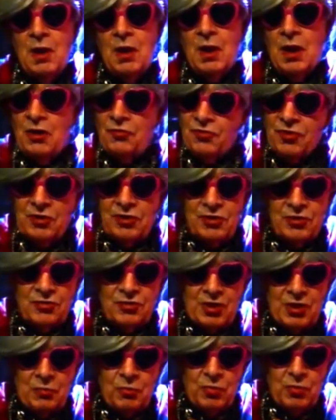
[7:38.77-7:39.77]
And Jesus
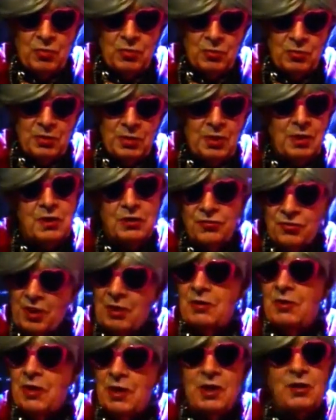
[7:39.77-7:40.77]
said, well, because
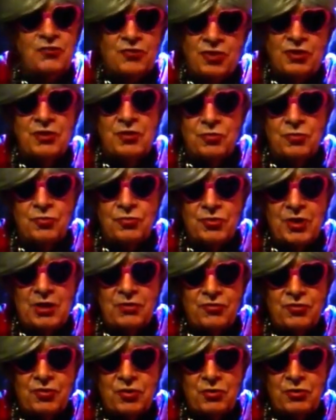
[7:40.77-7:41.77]
Jesus was
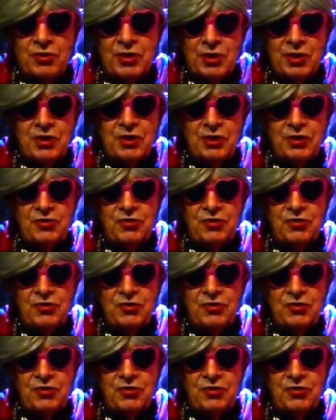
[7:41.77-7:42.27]
unsure here.